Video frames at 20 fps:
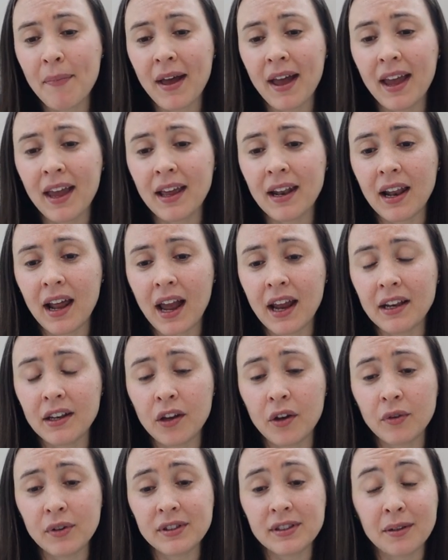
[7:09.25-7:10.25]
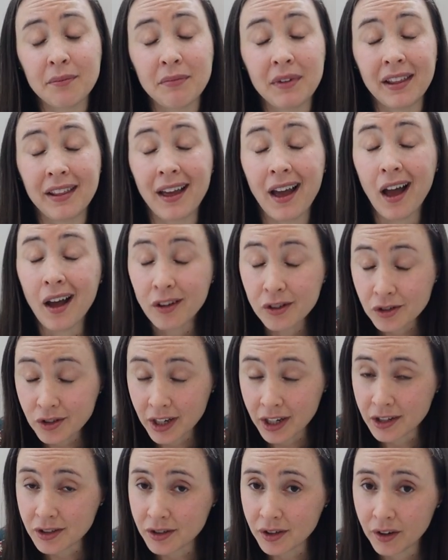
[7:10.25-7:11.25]
but I know it's something that I'll
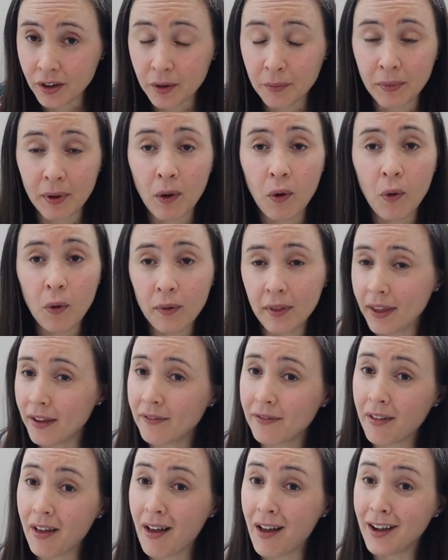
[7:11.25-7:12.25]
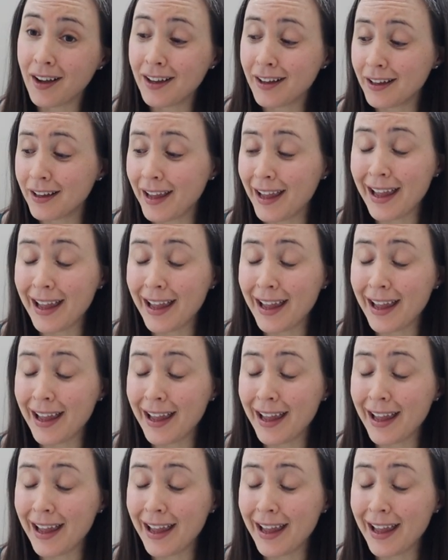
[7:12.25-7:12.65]
treasure my whole life long.